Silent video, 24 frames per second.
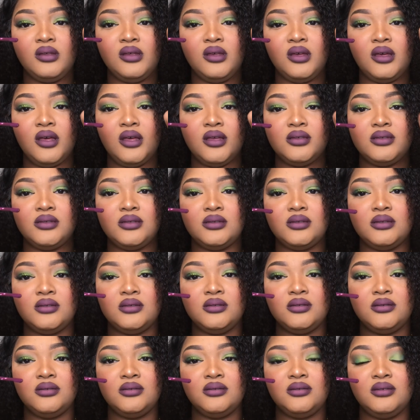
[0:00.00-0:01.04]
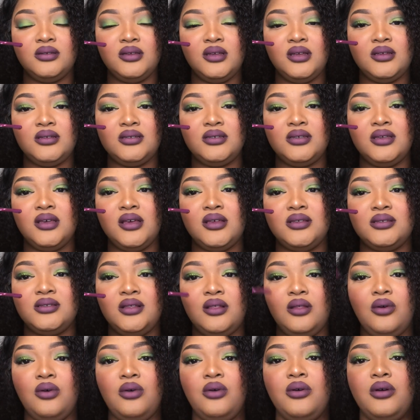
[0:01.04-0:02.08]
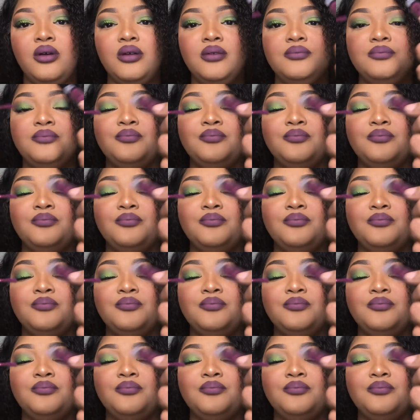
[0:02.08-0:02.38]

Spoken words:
Yes. Yes. Yes, Lord.